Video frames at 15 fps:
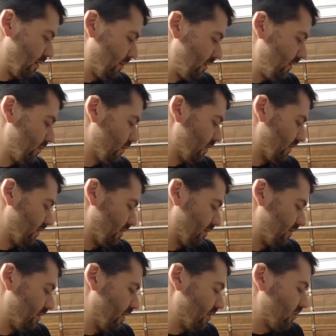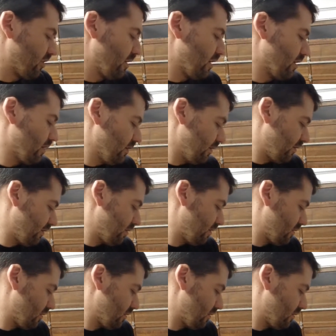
These ones are flush cutters.